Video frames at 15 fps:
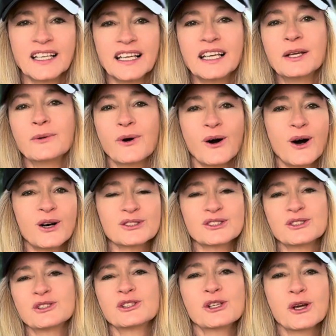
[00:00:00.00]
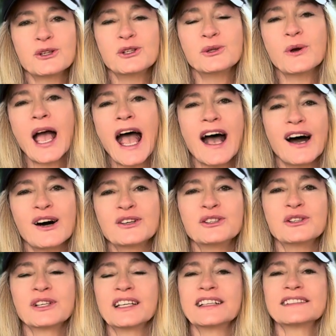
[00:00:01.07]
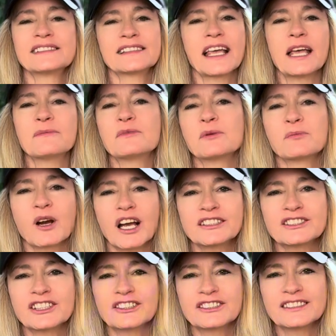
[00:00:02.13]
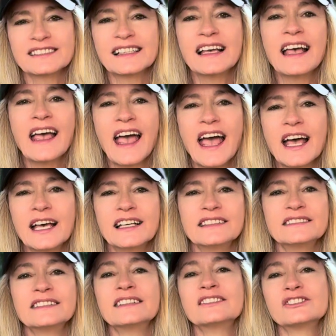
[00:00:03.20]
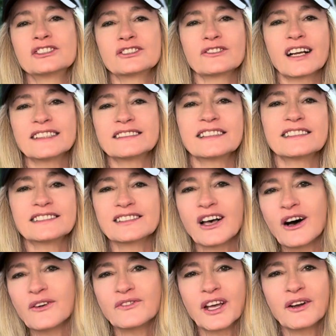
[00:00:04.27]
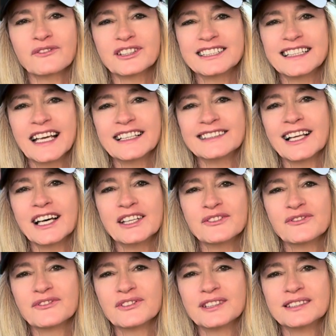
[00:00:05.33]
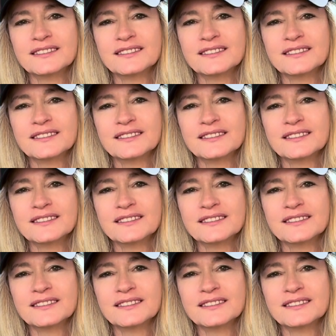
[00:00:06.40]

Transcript: He will also show you how you can escape the pressures and stresses of everyday life.